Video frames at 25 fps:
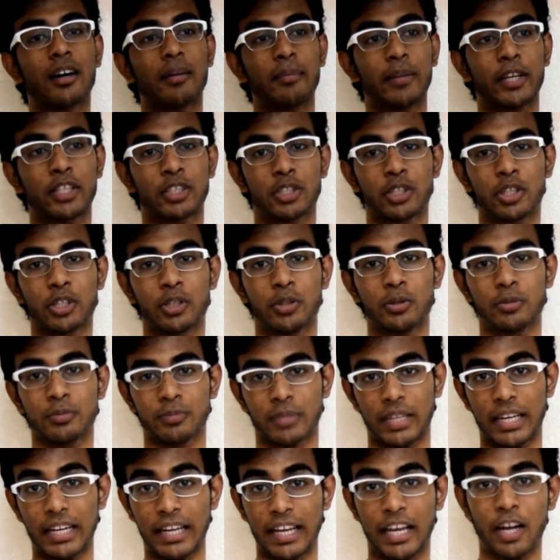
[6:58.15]
Make sure you
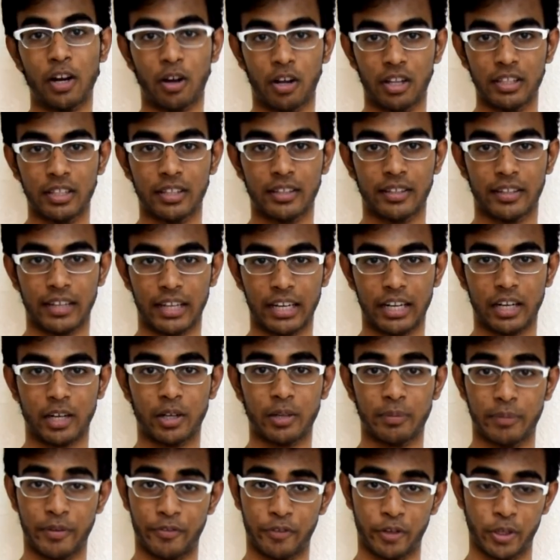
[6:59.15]
inhale all the air
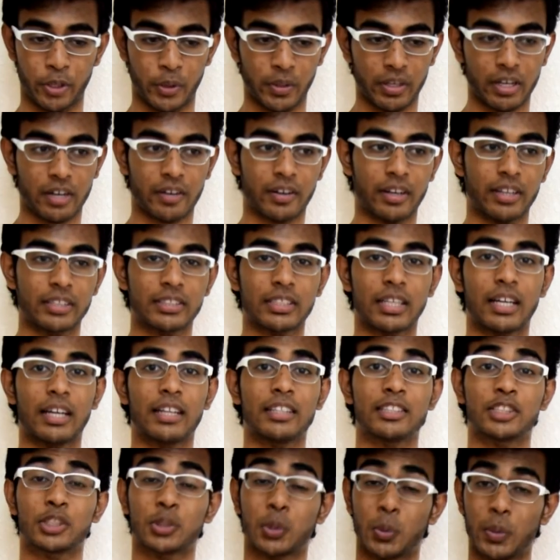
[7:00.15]
out before you're doing a crunch
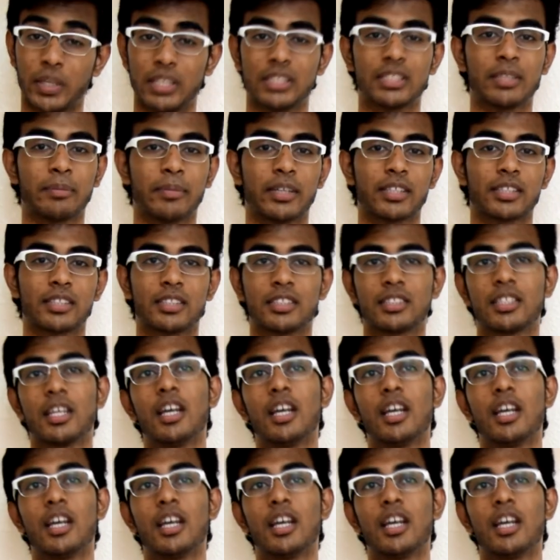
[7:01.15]
and squeeze the muscles.